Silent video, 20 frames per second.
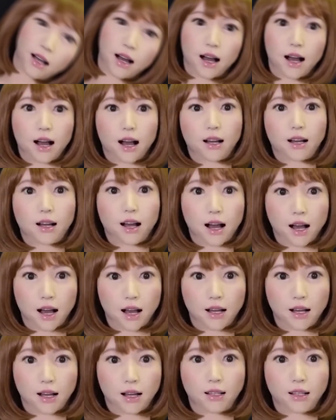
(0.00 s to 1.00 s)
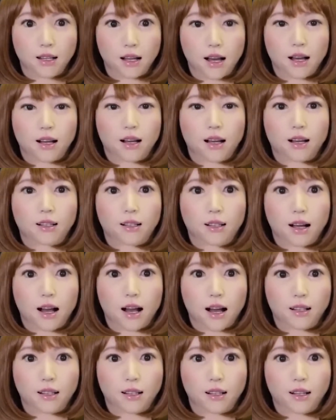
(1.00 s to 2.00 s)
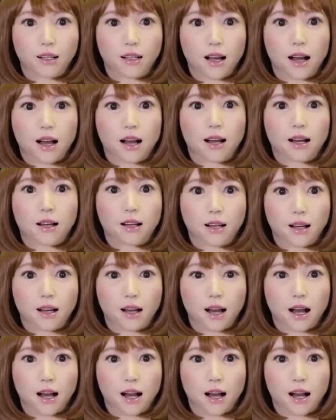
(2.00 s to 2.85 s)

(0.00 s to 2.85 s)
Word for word: making her visually appealing to a wide audience.